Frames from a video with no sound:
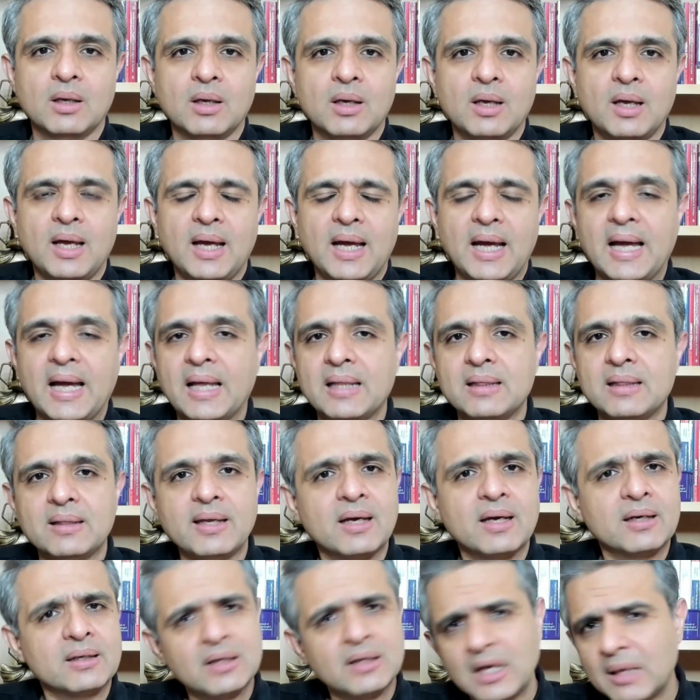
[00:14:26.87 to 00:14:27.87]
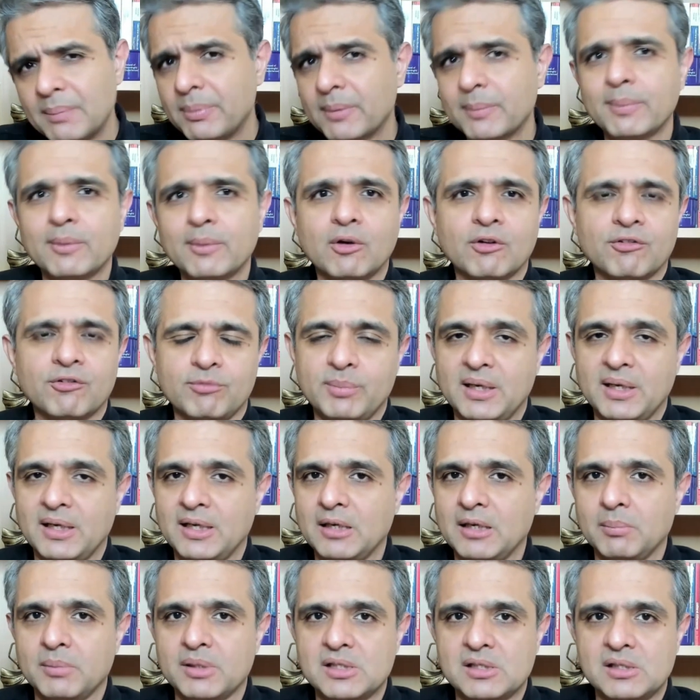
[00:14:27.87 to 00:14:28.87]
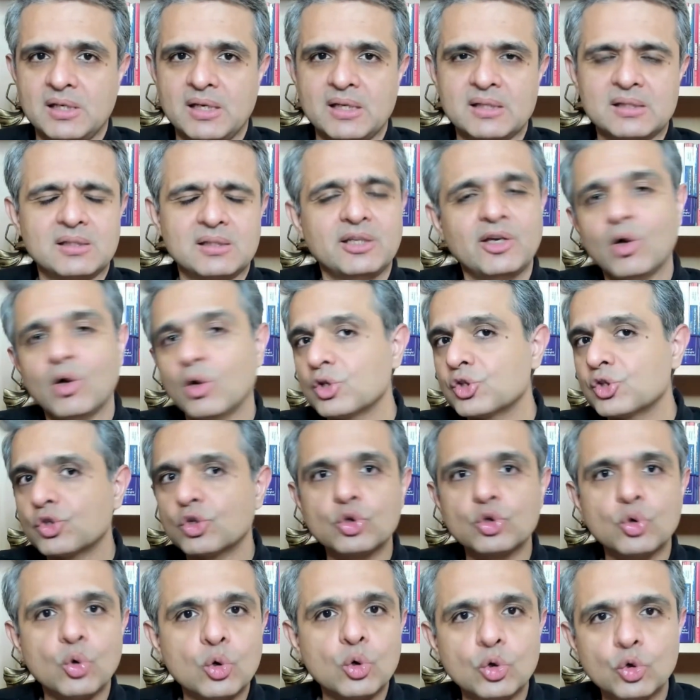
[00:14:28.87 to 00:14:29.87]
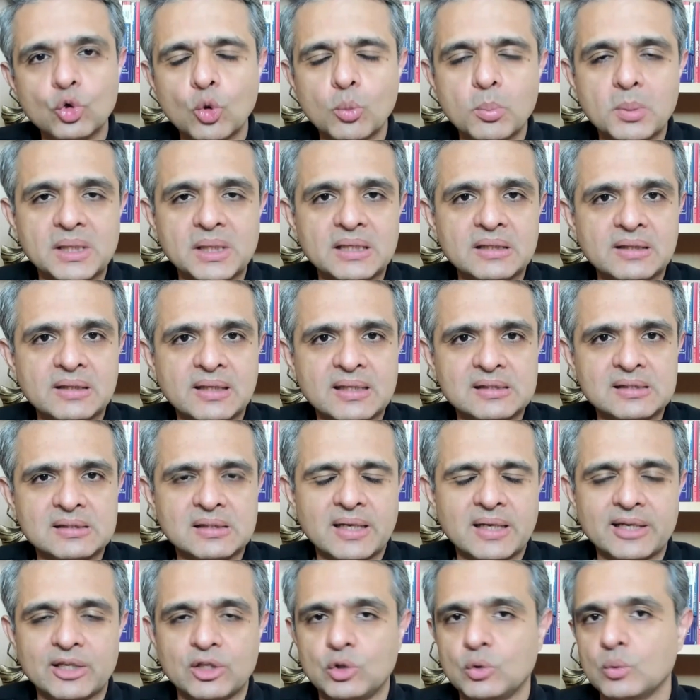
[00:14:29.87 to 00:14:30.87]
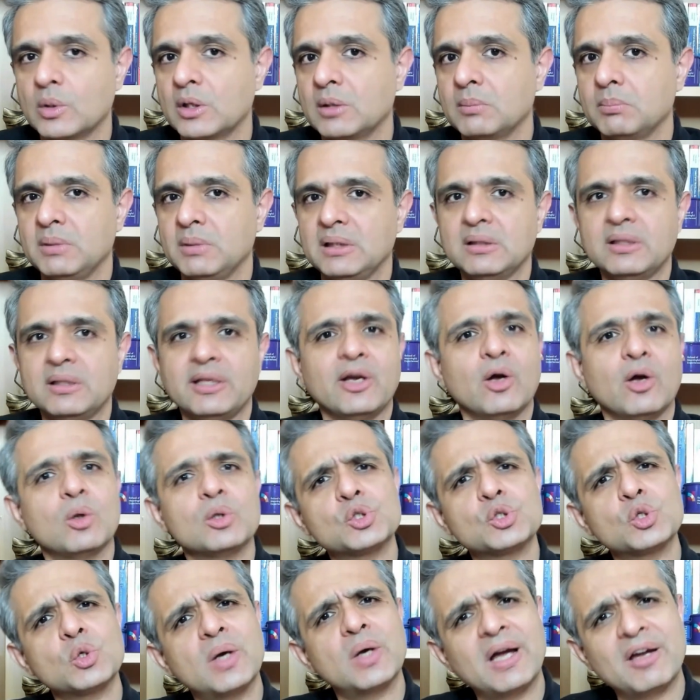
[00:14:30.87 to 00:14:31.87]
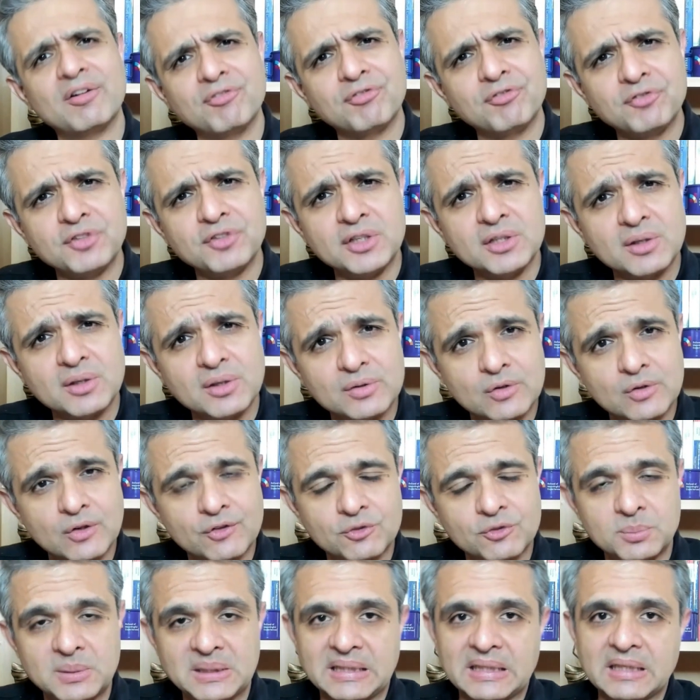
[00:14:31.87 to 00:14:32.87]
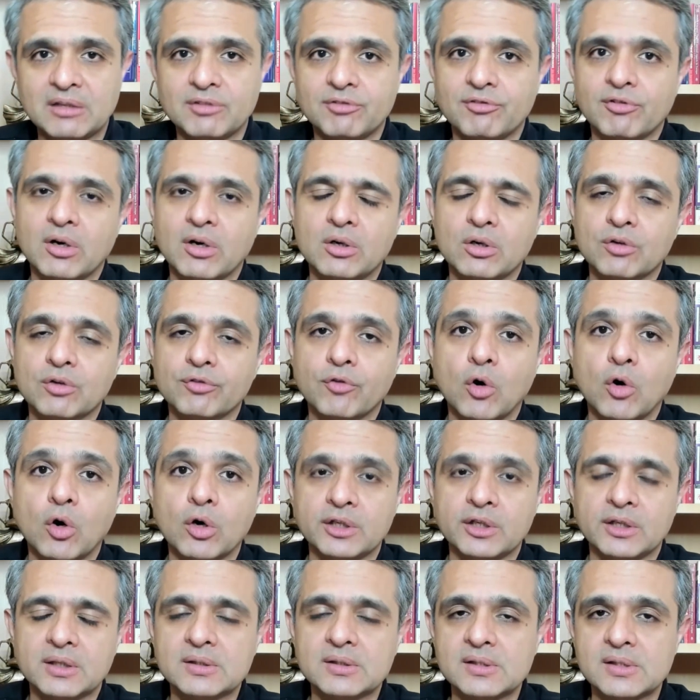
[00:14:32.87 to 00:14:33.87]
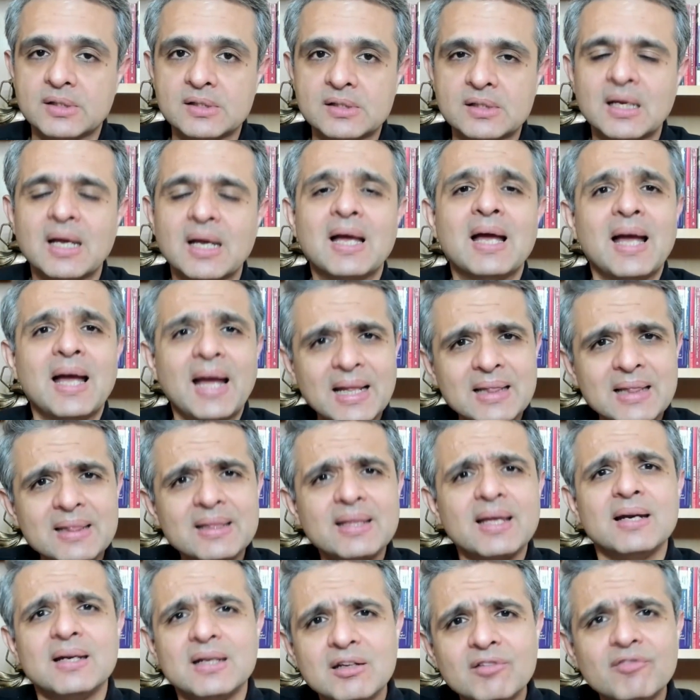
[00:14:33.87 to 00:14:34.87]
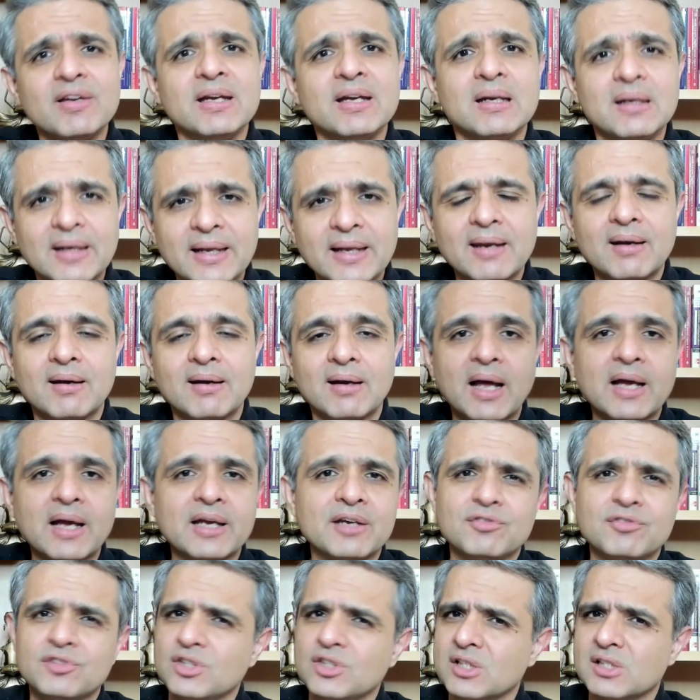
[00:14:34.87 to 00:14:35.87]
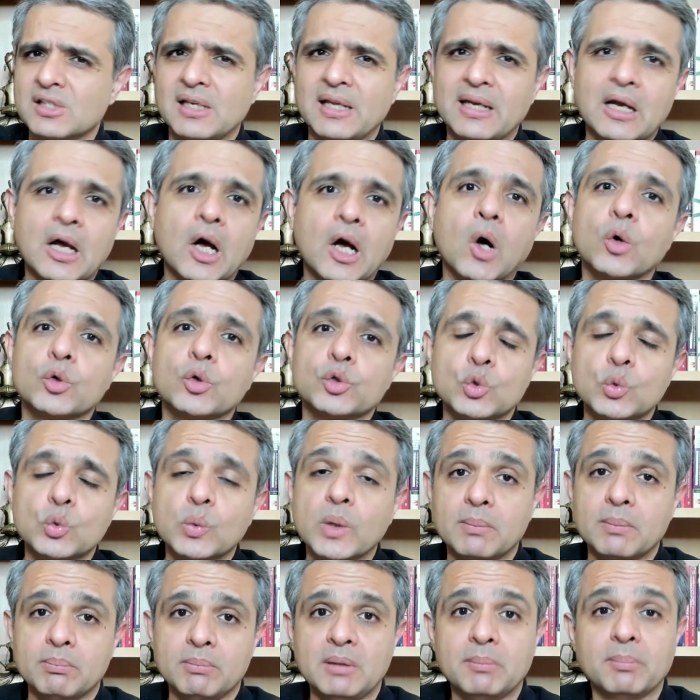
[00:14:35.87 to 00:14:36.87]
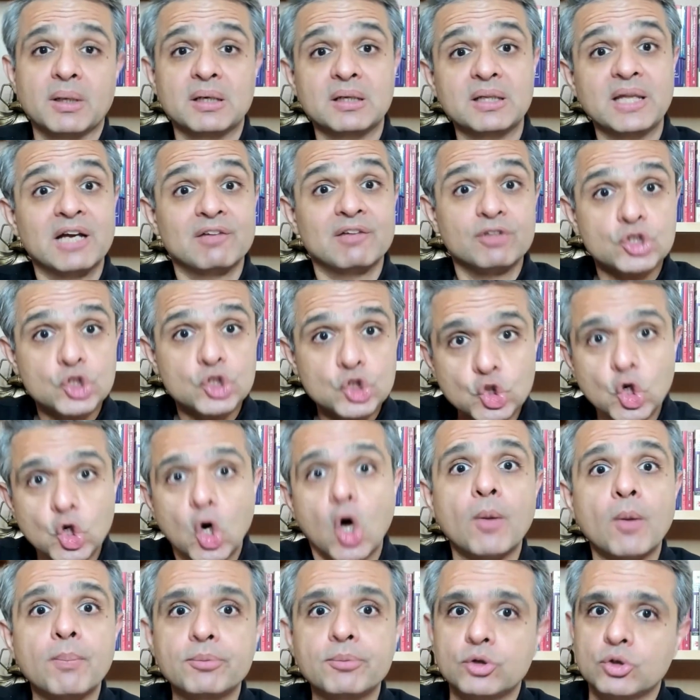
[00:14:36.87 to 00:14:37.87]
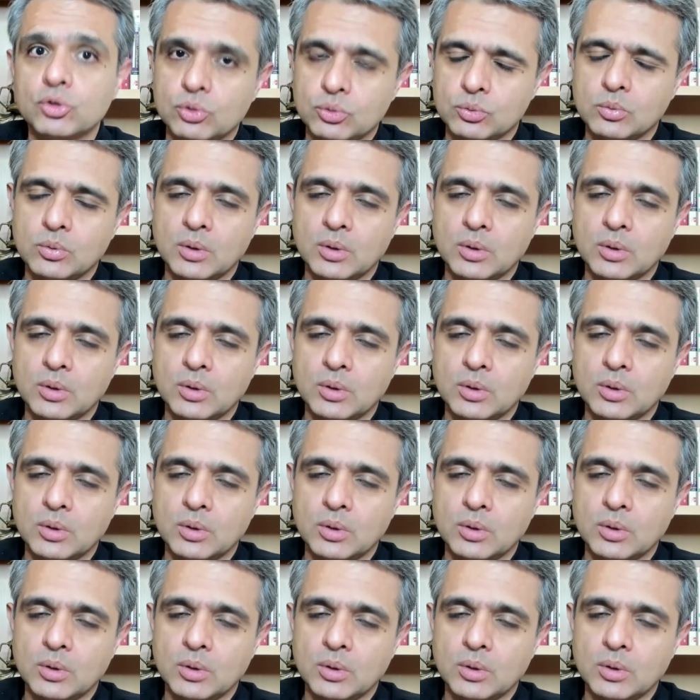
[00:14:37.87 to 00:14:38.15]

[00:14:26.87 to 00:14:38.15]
And they are capable of making mistakes. They also don't know many things like you and me. They also have fears of speaking in front of audiences. And they're living their life just like how you and me. But they have a job to do.